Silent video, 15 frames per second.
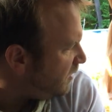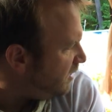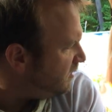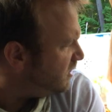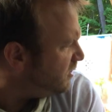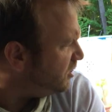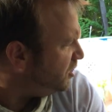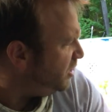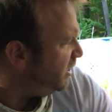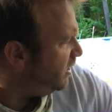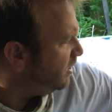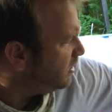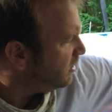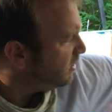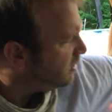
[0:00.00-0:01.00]
G,
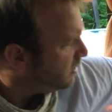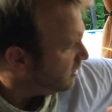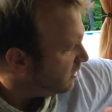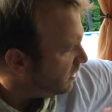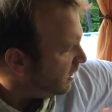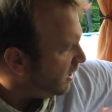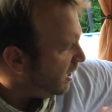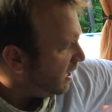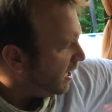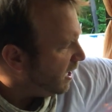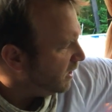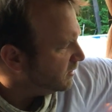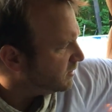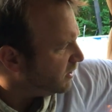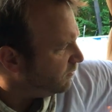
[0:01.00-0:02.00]

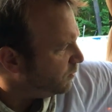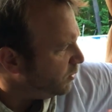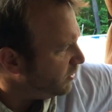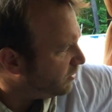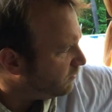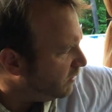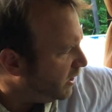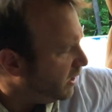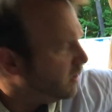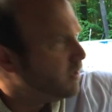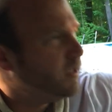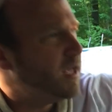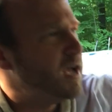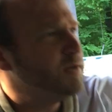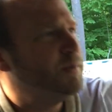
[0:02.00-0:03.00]
7.3
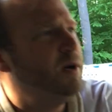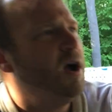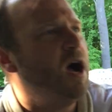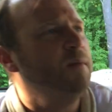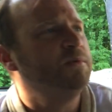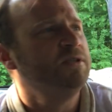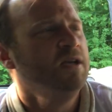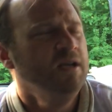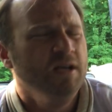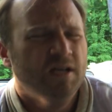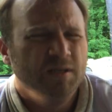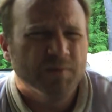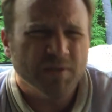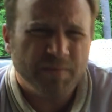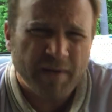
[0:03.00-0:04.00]
cashmere hops.
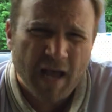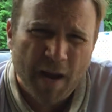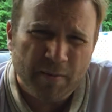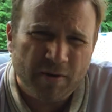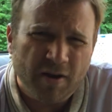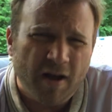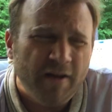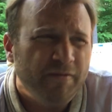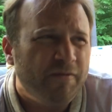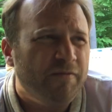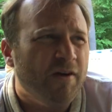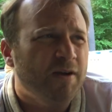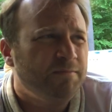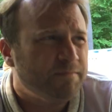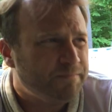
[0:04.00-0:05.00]
Supposed to be apricot in the
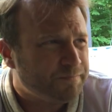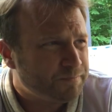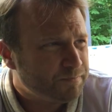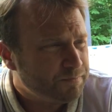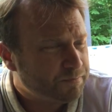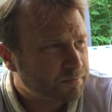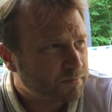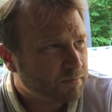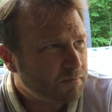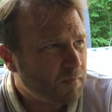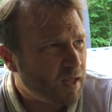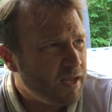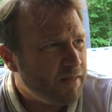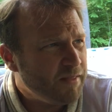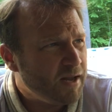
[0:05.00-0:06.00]
front,
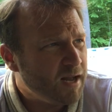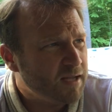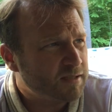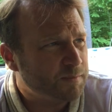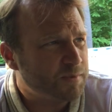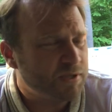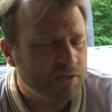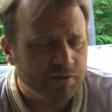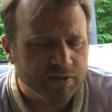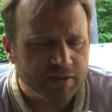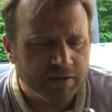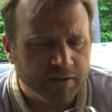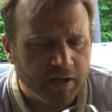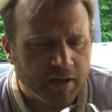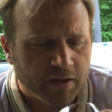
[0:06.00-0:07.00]
and then some citrus
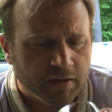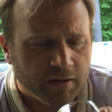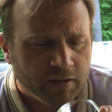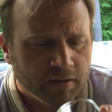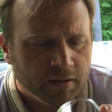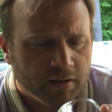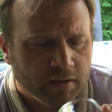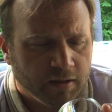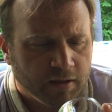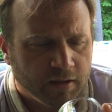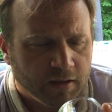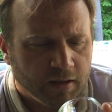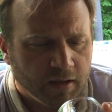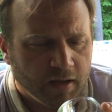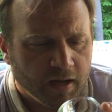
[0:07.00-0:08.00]
in the
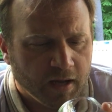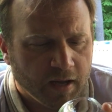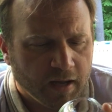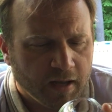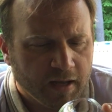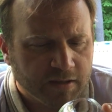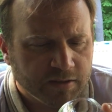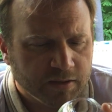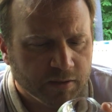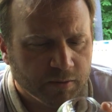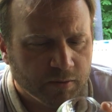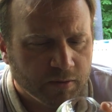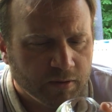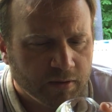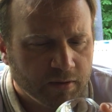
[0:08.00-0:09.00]
as
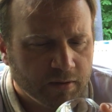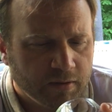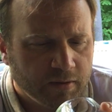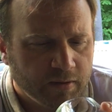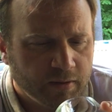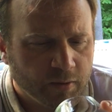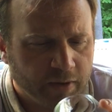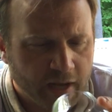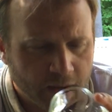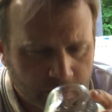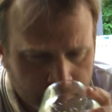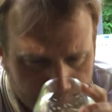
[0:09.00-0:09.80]
you go down.